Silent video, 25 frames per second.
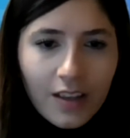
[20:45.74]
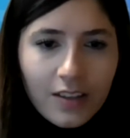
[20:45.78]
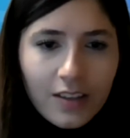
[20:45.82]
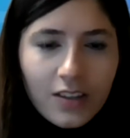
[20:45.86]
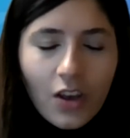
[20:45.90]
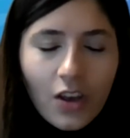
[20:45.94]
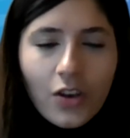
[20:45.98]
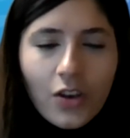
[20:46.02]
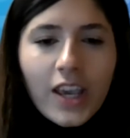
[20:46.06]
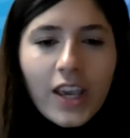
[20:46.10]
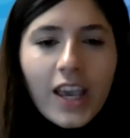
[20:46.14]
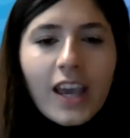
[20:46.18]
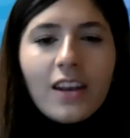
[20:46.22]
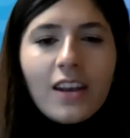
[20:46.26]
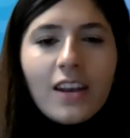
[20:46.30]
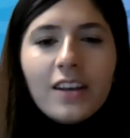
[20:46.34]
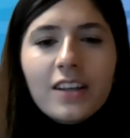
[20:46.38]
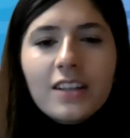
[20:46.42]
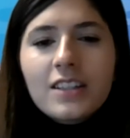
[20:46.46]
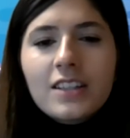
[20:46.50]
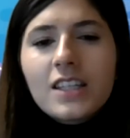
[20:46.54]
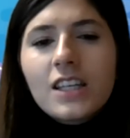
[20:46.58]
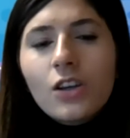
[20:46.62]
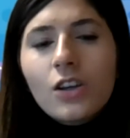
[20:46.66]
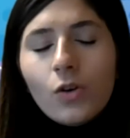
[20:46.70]
So Ken, I
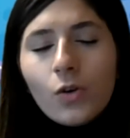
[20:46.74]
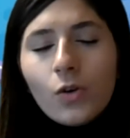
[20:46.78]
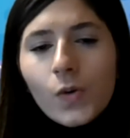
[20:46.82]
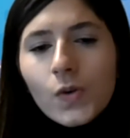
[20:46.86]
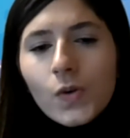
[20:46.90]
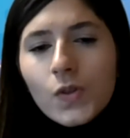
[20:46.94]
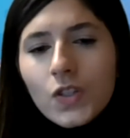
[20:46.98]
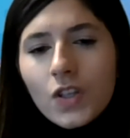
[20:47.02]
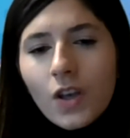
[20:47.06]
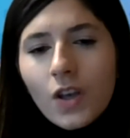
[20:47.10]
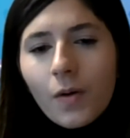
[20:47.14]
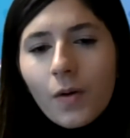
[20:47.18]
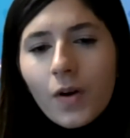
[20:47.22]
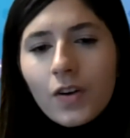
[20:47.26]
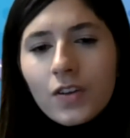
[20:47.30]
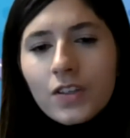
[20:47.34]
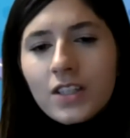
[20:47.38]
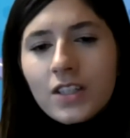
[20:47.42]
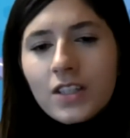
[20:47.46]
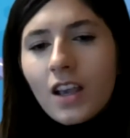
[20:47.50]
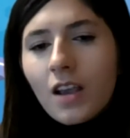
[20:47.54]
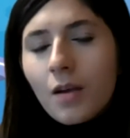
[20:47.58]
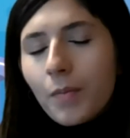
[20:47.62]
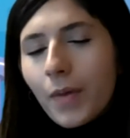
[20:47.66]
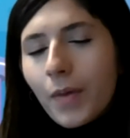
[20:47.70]
can see you're also
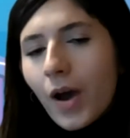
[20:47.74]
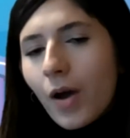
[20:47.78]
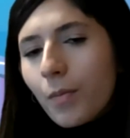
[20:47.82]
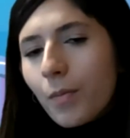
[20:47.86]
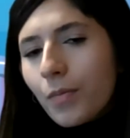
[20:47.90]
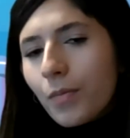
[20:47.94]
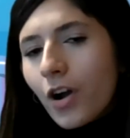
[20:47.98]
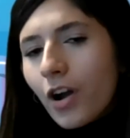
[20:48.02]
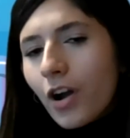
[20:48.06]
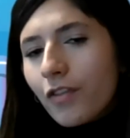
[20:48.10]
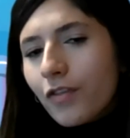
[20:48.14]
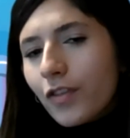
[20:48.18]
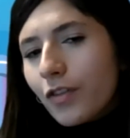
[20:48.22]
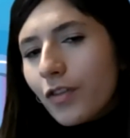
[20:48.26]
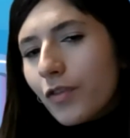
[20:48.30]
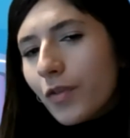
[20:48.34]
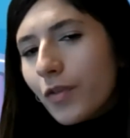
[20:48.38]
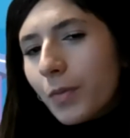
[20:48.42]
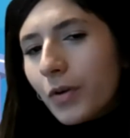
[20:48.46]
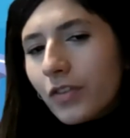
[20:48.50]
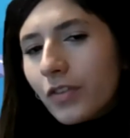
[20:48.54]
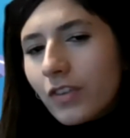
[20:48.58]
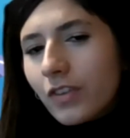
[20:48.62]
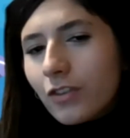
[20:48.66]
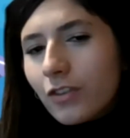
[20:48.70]
asking about private
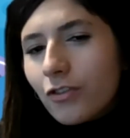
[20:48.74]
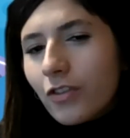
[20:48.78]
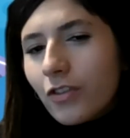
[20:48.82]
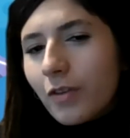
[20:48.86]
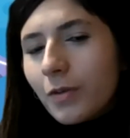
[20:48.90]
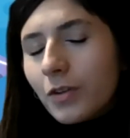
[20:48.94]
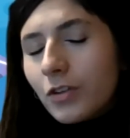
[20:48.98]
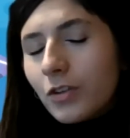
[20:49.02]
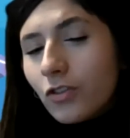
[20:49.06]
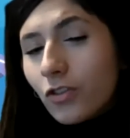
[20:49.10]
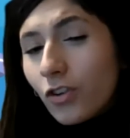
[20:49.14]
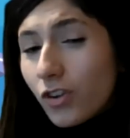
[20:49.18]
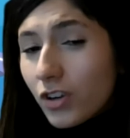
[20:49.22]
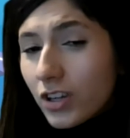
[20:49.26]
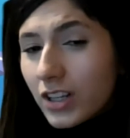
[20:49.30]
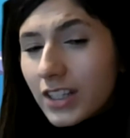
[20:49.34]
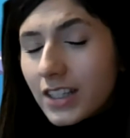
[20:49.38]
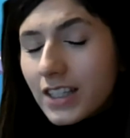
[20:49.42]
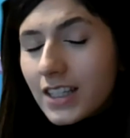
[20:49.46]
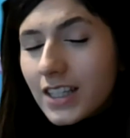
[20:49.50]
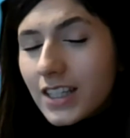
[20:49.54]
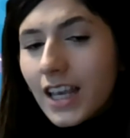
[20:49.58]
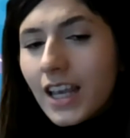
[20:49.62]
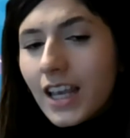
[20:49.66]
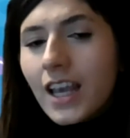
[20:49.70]
repository with
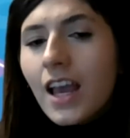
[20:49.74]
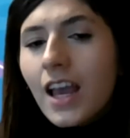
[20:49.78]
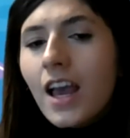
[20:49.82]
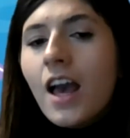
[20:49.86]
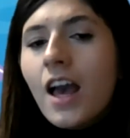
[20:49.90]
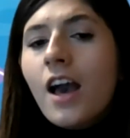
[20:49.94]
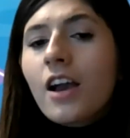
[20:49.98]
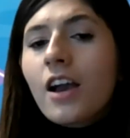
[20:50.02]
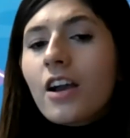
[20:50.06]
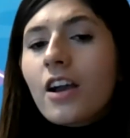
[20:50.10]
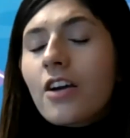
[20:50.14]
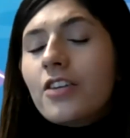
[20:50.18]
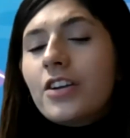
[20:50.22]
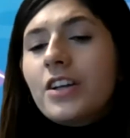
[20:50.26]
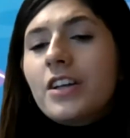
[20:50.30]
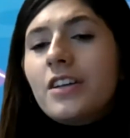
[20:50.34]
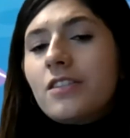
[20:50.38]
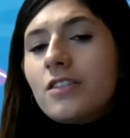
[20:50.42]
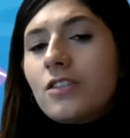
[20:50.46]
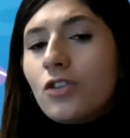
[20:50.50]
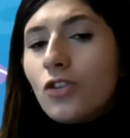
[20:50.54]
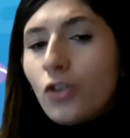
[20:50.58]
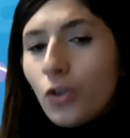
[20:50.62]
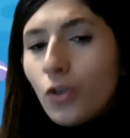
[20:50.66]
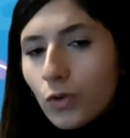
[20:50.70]
Chocolatey. Currently,
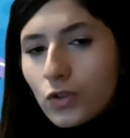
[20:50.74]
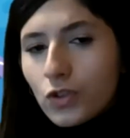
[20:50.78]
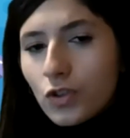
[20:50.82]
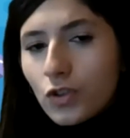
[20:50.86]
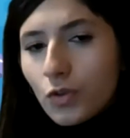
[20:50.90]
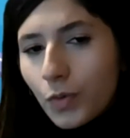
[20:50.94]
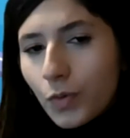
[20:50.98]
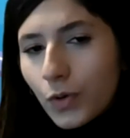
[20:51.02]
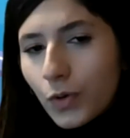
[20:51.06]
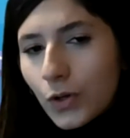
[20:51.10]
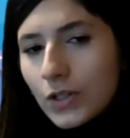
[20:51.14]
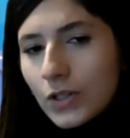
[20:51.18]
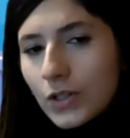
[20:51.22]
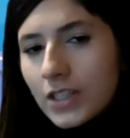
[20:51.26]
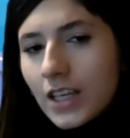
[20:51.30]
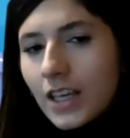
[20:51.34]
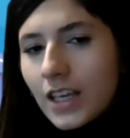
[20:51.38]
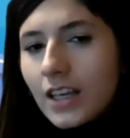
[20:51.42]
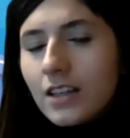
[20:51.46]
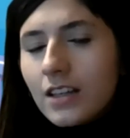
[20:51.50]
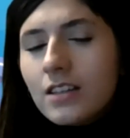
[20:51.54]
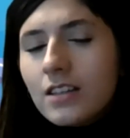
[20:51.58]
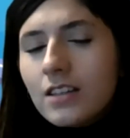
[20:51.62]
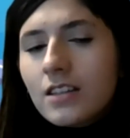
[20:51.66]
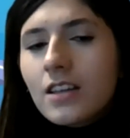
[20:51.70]
it's not
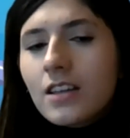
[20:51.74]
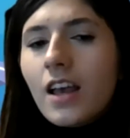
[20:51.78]
supported.